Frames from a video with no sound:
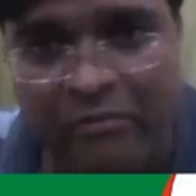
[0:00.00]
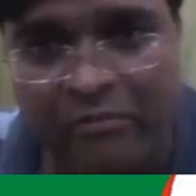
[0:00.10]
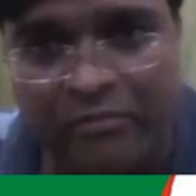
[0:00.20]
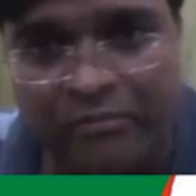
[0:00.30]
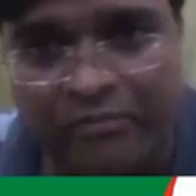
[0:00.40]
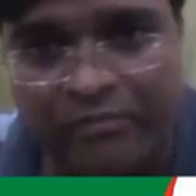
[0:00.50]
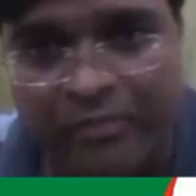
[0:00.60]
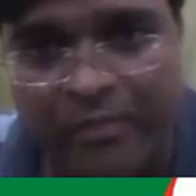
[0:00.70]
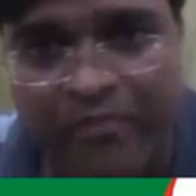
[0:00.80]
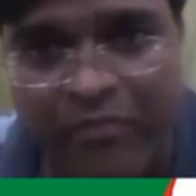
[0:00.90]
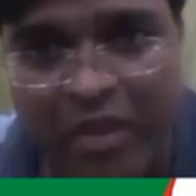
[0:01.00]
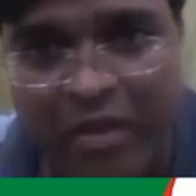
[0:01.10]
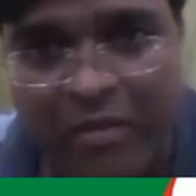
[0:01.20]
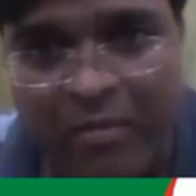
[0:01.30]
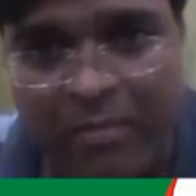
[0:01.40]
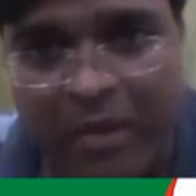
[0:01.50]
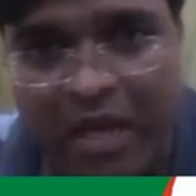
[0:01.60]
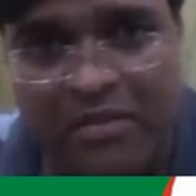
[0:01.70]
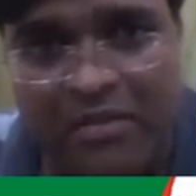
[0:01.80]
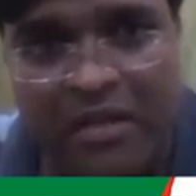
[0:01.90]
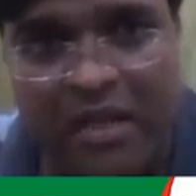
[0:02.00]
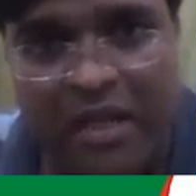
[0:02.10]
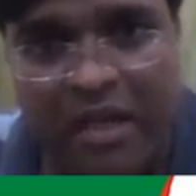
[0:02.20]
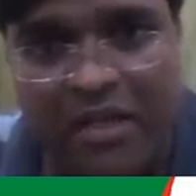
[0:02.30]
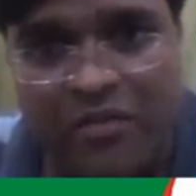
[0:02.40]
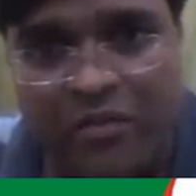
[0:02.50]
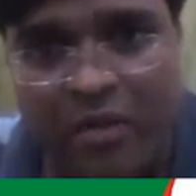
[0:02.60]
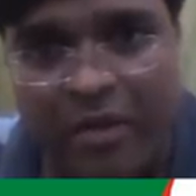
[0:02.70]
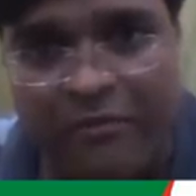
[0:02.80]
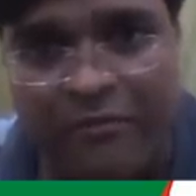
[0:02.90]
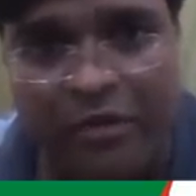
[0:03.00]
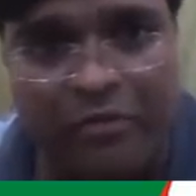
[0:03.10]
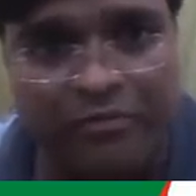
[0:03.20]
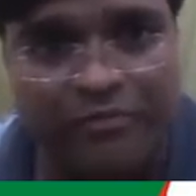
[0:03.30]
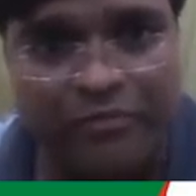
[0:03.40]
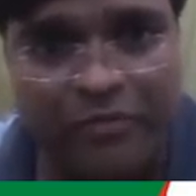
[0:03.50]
plus a square by 4 ay